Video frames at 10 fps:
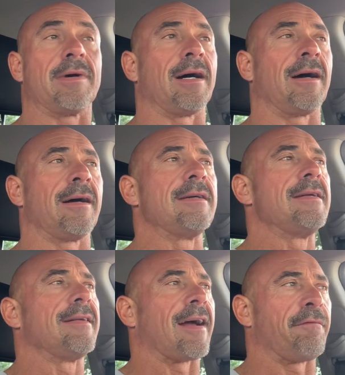
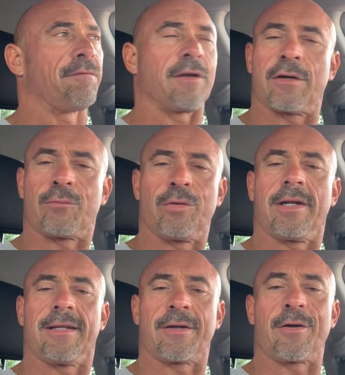I've
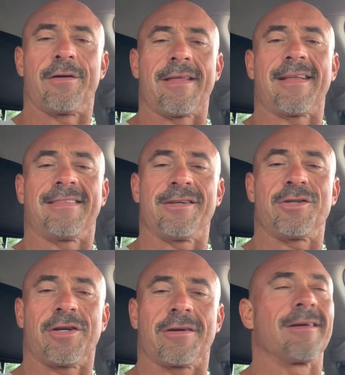really learned that
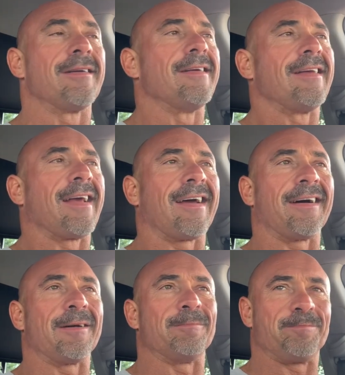this year.
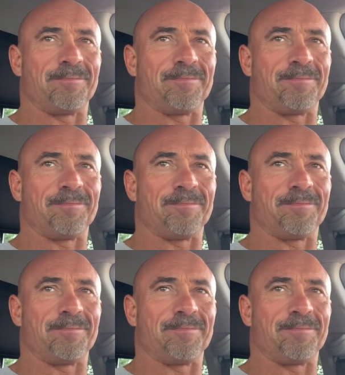It